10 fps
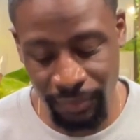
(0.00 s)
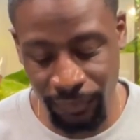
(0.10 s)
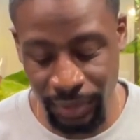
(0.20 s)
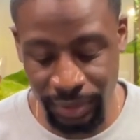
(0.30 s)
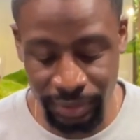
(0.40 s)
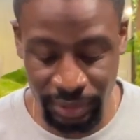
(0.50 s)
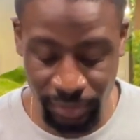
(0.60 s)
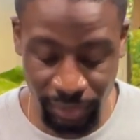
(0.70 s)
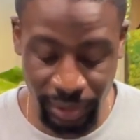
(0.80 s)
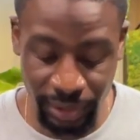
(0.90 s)
Ferns can
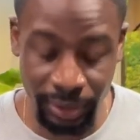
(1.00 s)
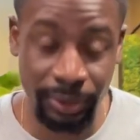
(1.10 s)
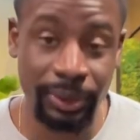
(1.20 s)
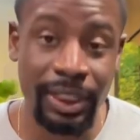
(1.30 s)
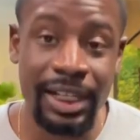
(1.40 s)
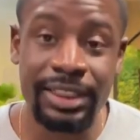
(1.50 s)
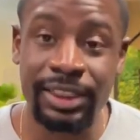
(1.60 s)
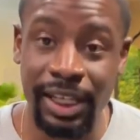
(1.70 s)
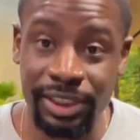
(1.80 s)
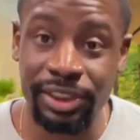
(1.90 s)
really go to
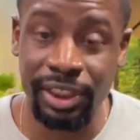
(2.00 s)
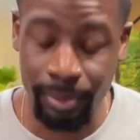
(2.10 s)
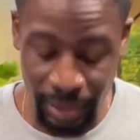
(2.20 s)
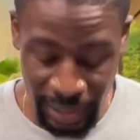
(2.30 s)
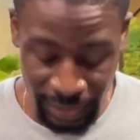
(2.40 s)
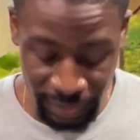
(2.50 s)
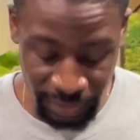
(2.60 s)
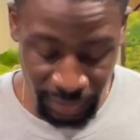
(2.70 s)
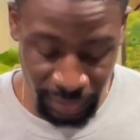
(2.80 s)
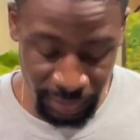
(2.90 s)
HE double hockey
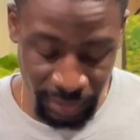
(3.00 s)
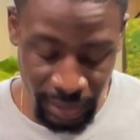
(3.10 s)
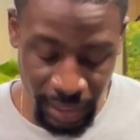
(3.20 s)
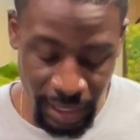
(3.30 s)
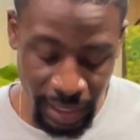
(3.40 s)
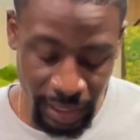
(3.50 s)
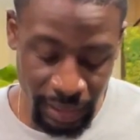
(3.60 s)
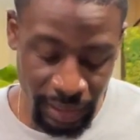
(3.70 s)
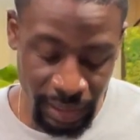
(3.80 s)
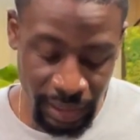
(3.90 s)
sticks. And
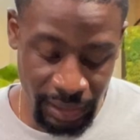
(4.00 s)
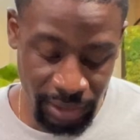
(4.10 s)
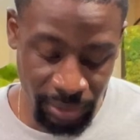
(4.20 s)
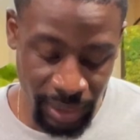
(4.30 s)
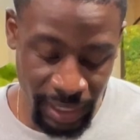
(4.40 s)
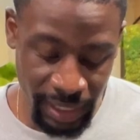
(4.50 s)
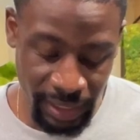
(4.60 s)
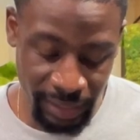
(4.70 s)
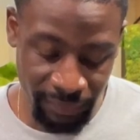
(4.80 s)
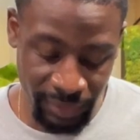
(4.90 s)
then you
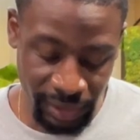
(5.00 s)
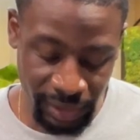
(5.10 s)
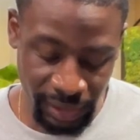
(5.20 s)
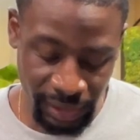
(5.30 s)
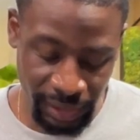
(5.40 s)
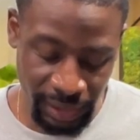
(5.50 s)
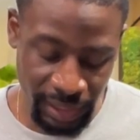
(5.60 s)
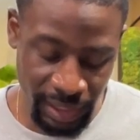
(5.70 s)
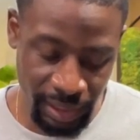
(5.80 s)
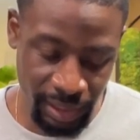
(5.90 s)
have the,
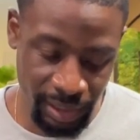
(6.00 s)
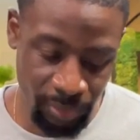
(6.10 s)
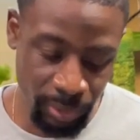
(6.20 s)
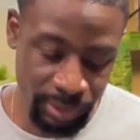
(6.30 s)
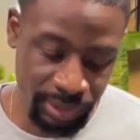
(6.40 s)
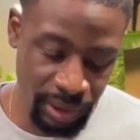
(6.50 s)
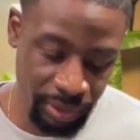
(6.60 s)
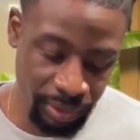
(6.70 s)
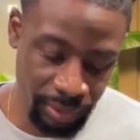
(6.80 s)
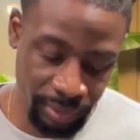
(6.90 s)
what was the
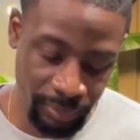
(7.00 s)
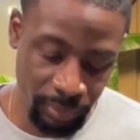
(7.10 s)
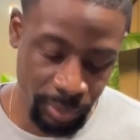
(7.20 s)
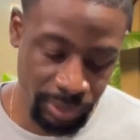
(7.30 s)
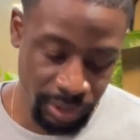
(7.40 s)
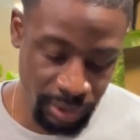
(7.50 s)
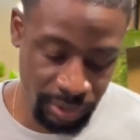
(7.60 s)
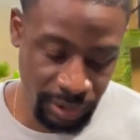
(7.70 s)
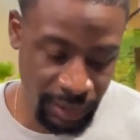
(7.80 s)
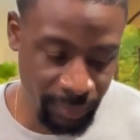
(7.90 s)
other
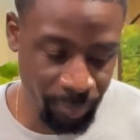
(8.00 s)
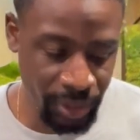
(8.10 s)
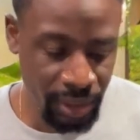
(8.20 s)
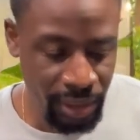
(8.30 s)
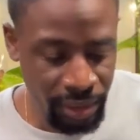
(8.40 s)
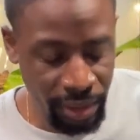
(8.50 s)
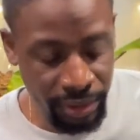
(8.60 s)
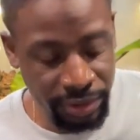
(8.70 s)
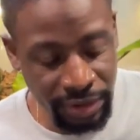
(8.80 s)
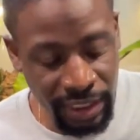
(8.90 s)
top? The
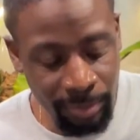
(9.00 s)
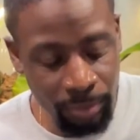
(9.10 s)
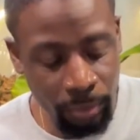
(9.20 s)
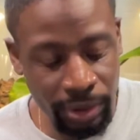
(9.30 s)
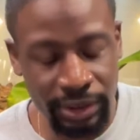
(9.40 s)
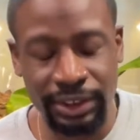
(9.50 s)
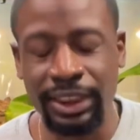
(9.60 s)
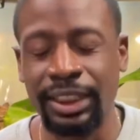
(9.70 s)
other top was